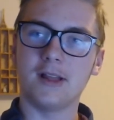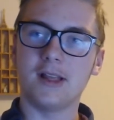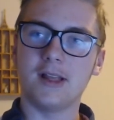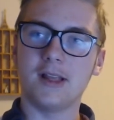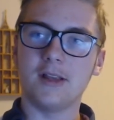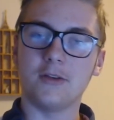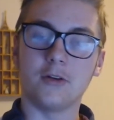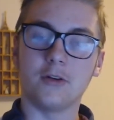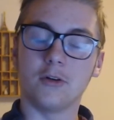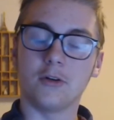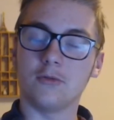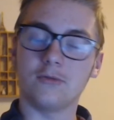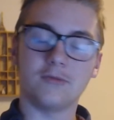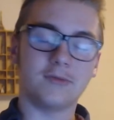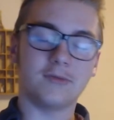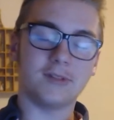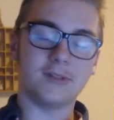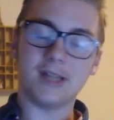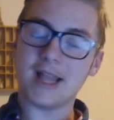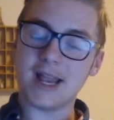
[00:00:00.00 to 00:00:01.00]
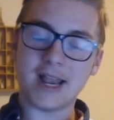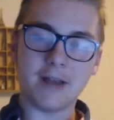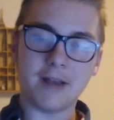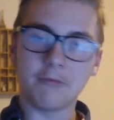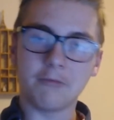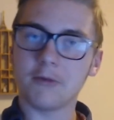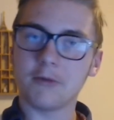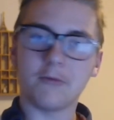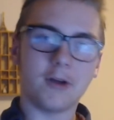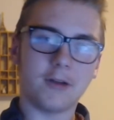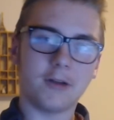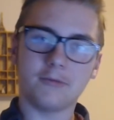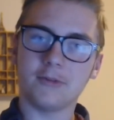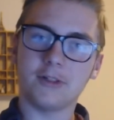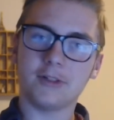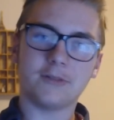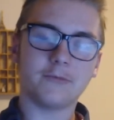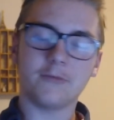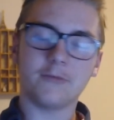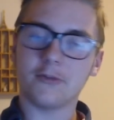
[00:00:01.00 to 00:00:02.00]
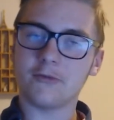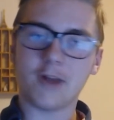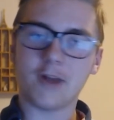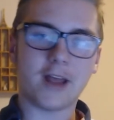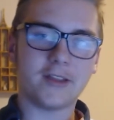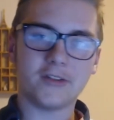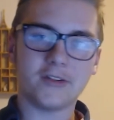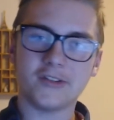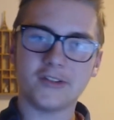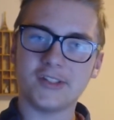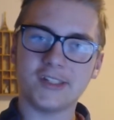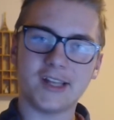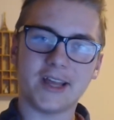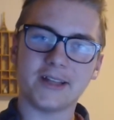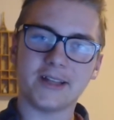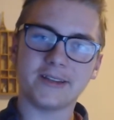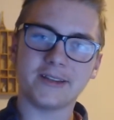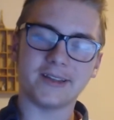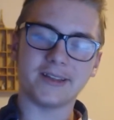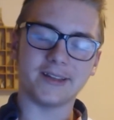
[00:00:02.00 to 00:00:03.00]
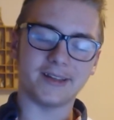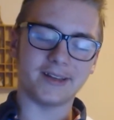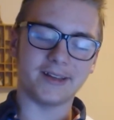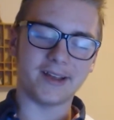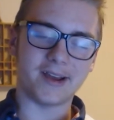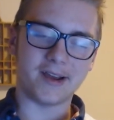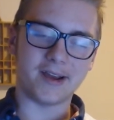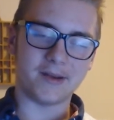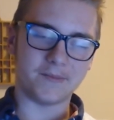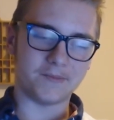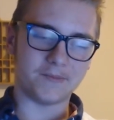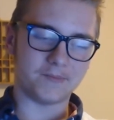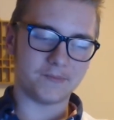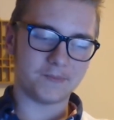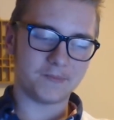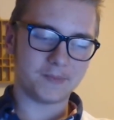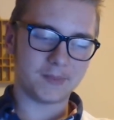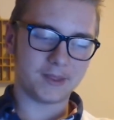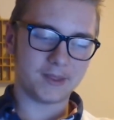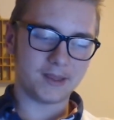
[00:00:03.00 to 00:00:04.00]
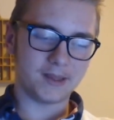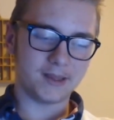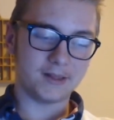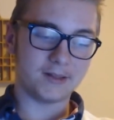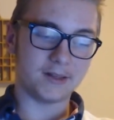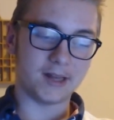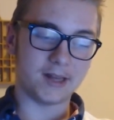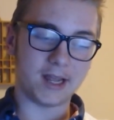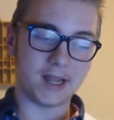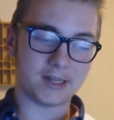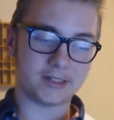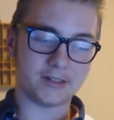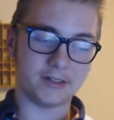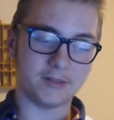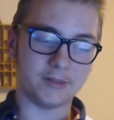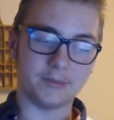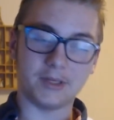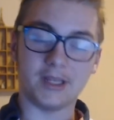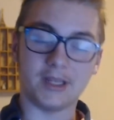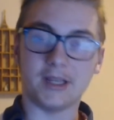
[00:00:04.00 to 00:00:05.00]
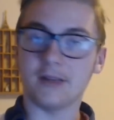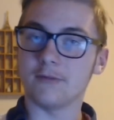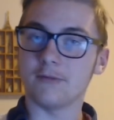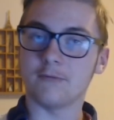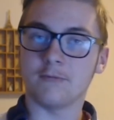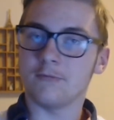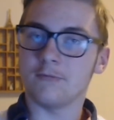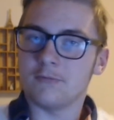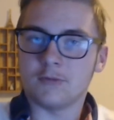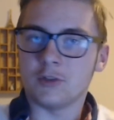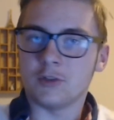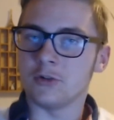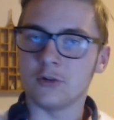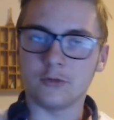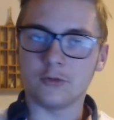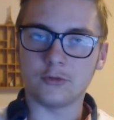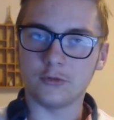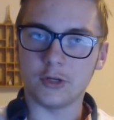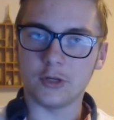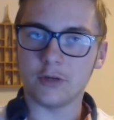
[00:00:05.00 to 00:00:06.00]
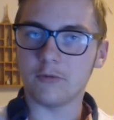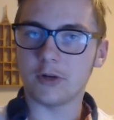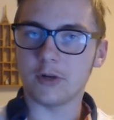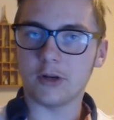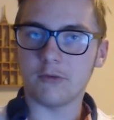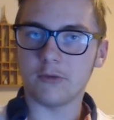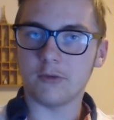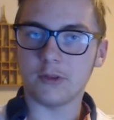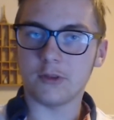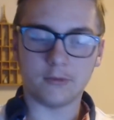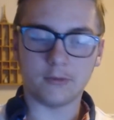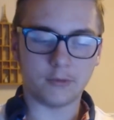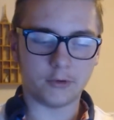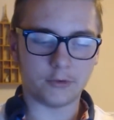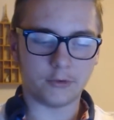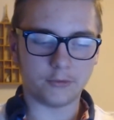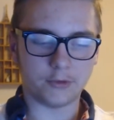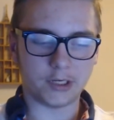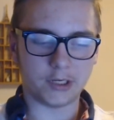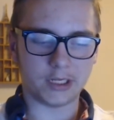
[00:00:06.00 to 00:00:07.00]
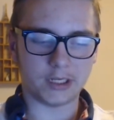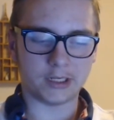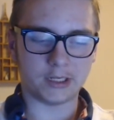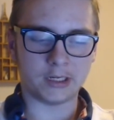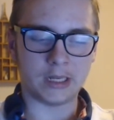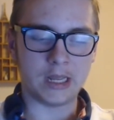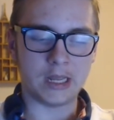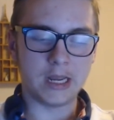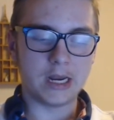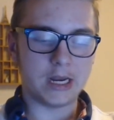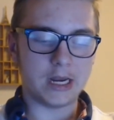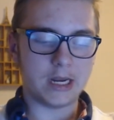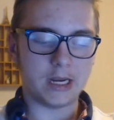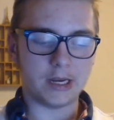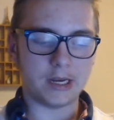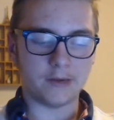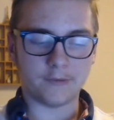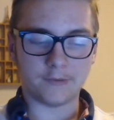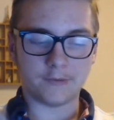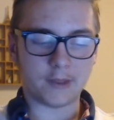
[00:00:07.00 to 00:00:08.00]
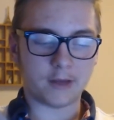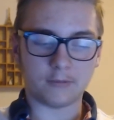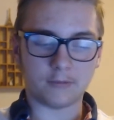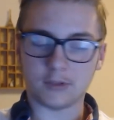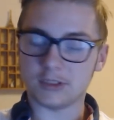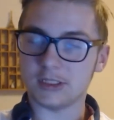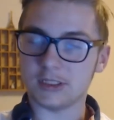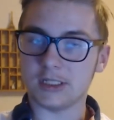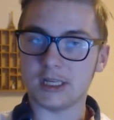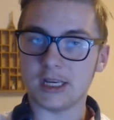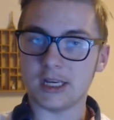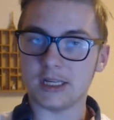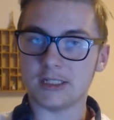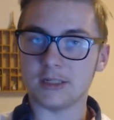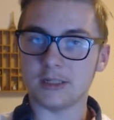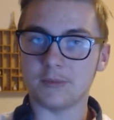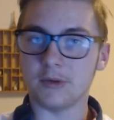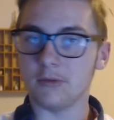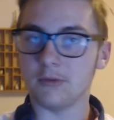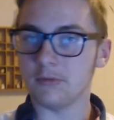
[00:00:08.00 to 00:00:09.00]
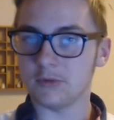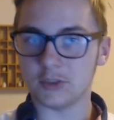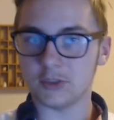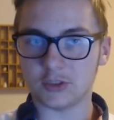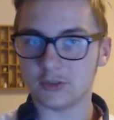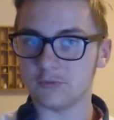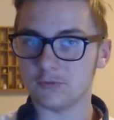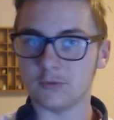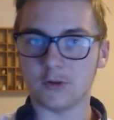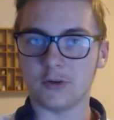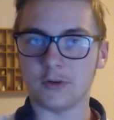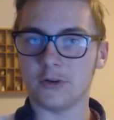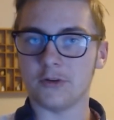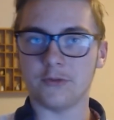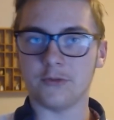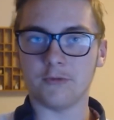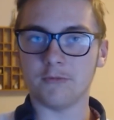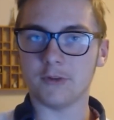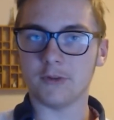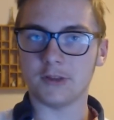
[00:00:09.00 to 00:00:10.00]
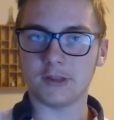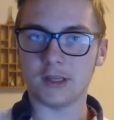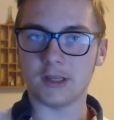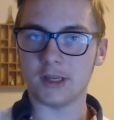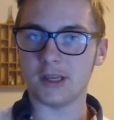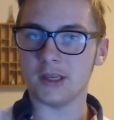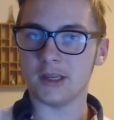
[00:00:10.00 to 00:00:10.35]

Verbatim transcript: You know, everyone would, would rather see that than... Um, than actually being you know doing whatever they were doing and if that was the case that people just were doing what they